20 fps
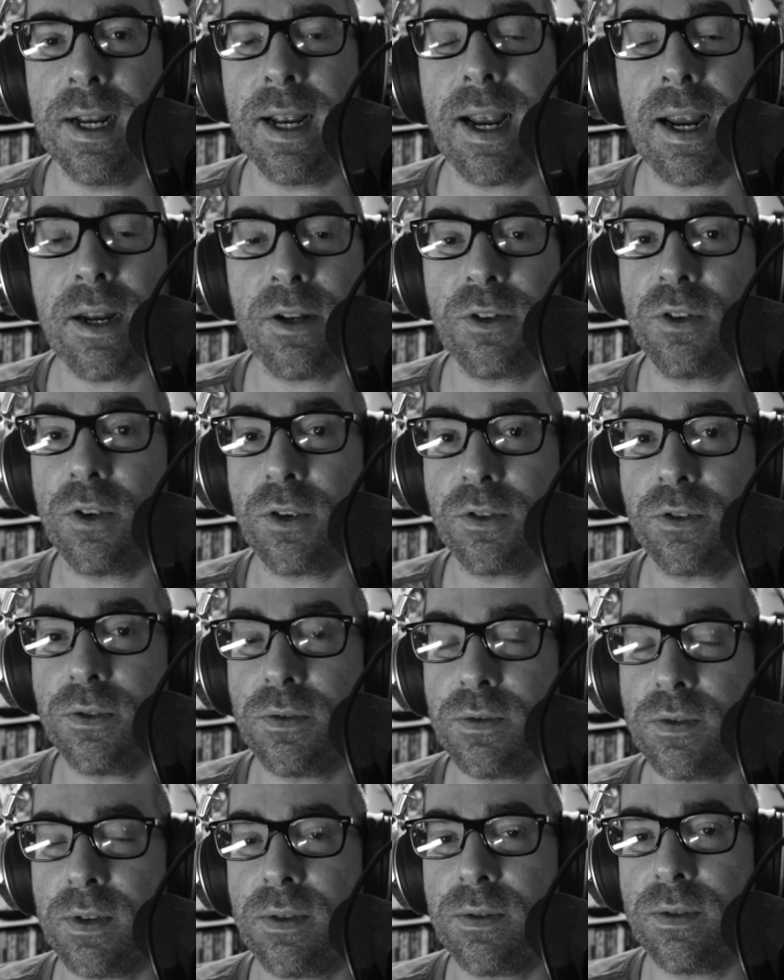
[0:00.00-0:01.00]
And it's also
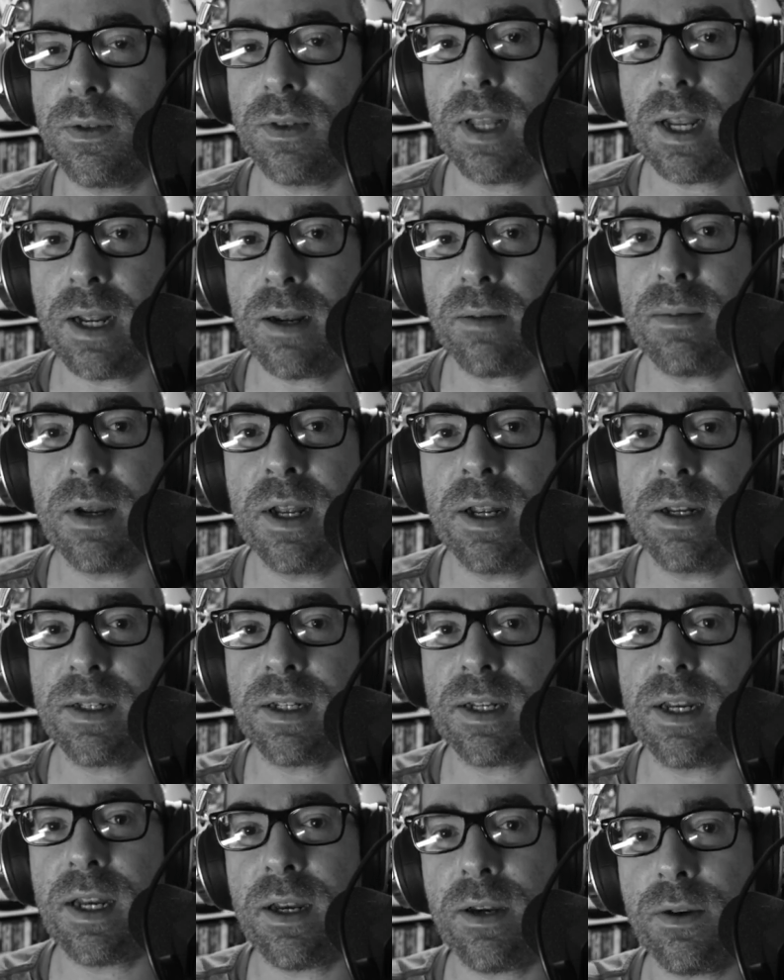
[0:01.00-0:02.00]
fun for them to
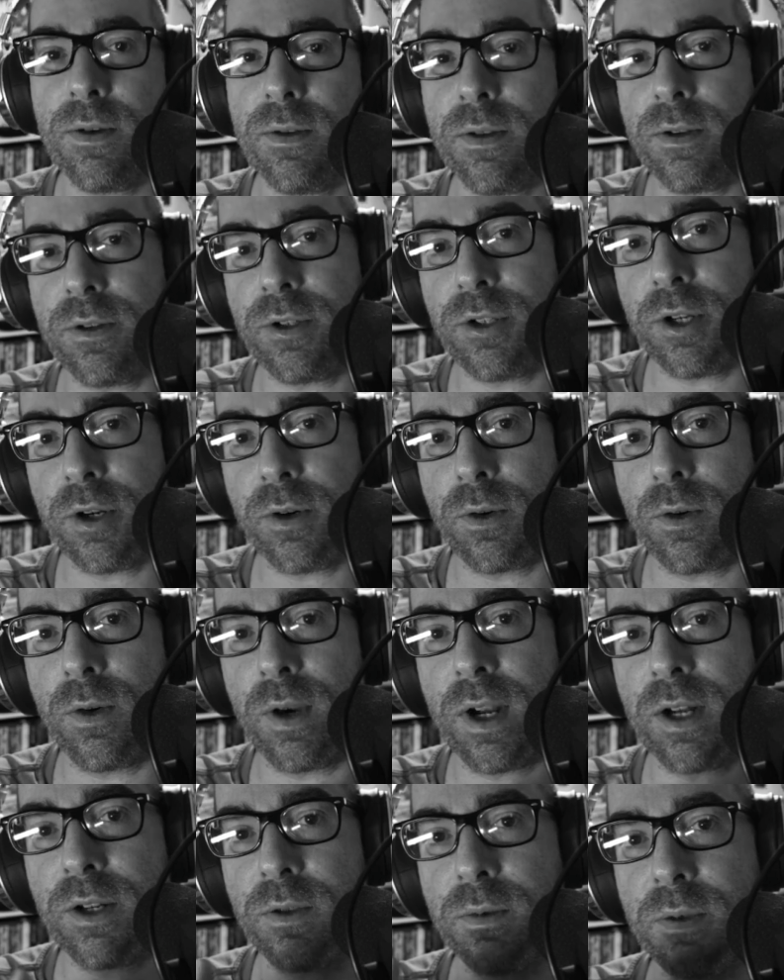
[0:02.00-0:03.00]
hear the show
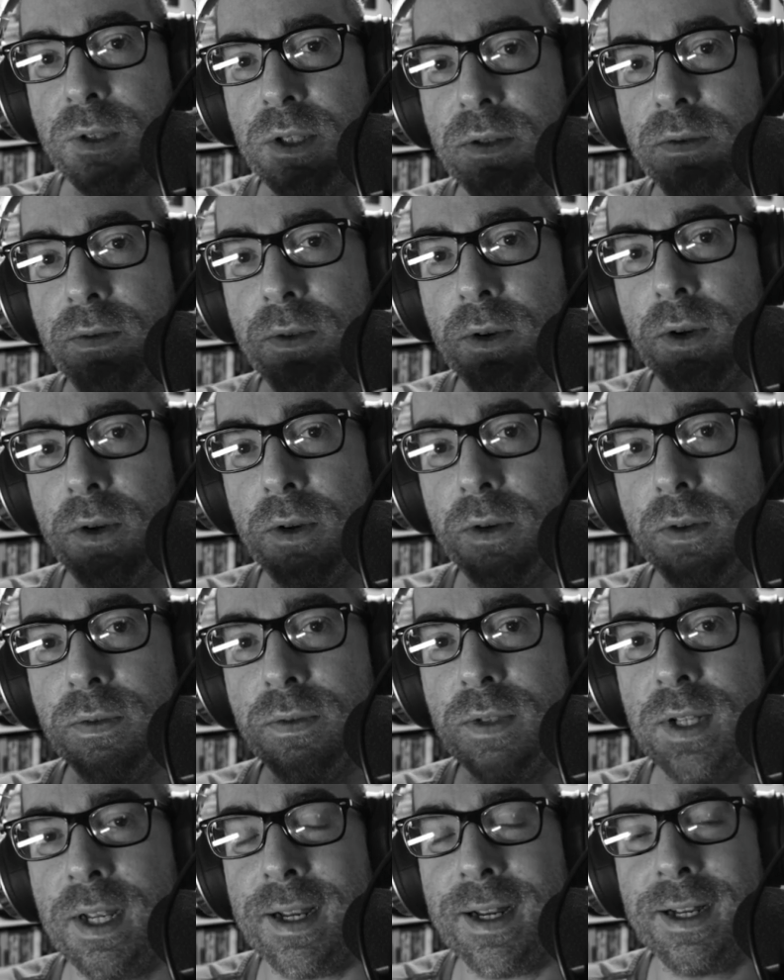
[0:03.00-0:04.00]
gradually evolve
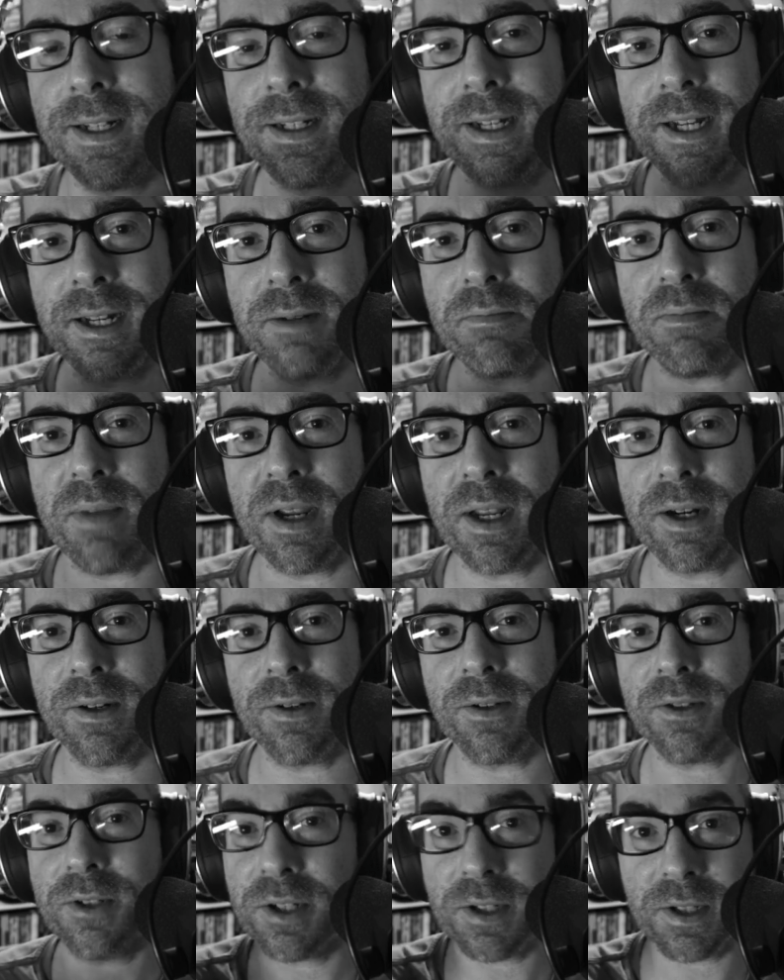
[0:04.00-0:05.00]
and get better
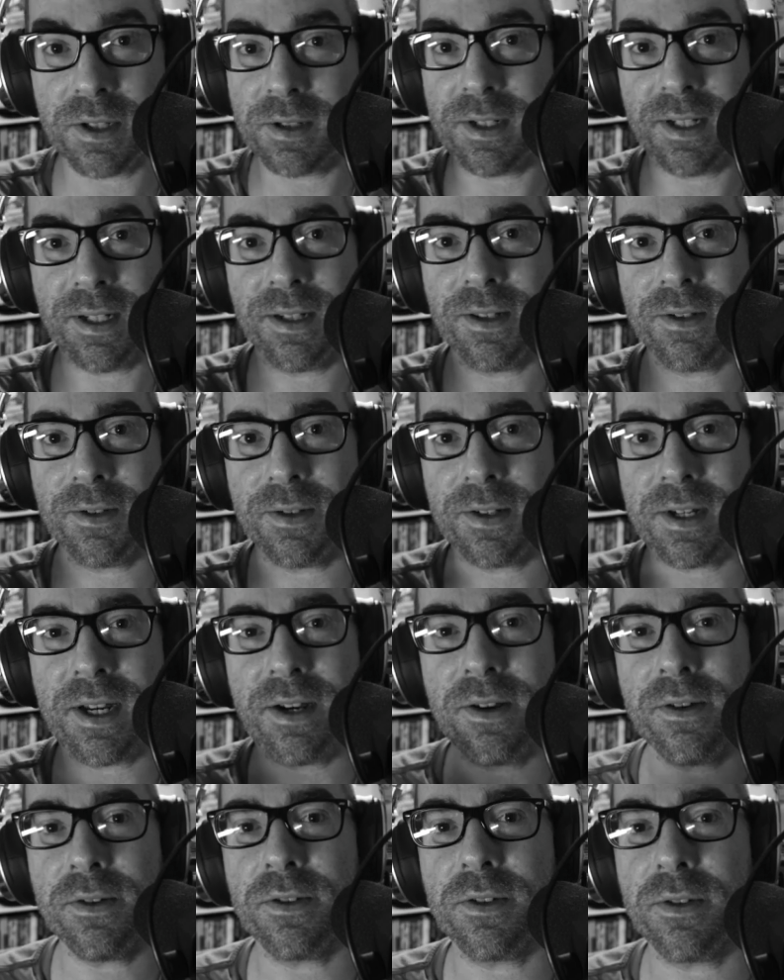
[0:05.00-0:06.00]
just in their
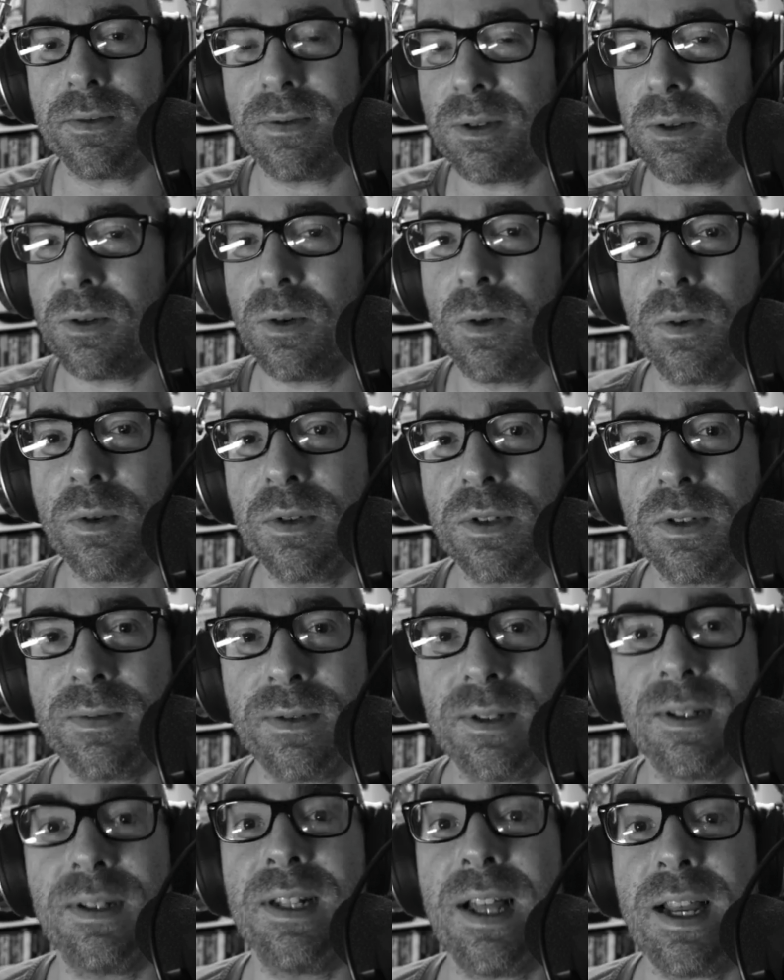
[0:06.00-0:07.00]
ears over the course of
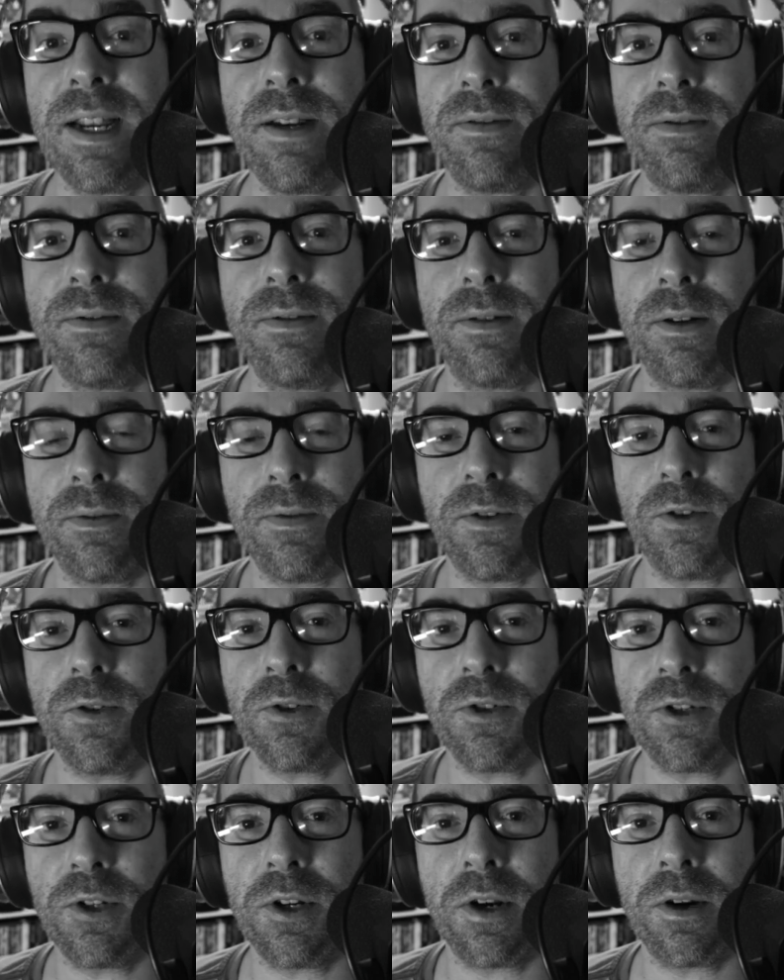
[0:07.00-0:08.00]
the life of your
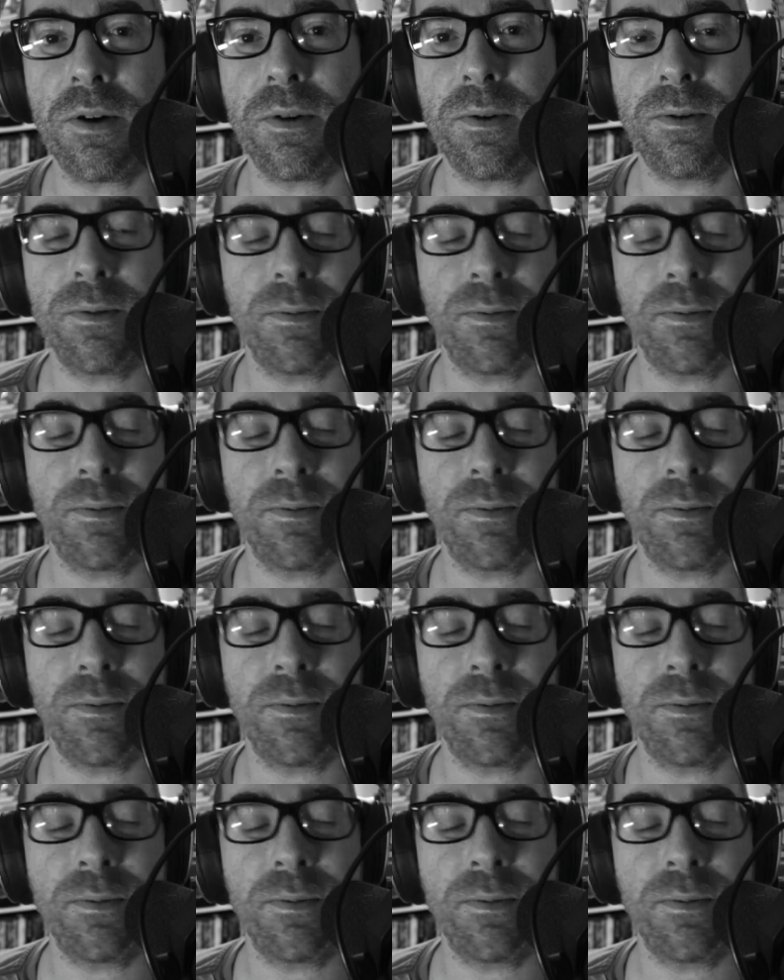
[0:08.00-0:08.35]
show.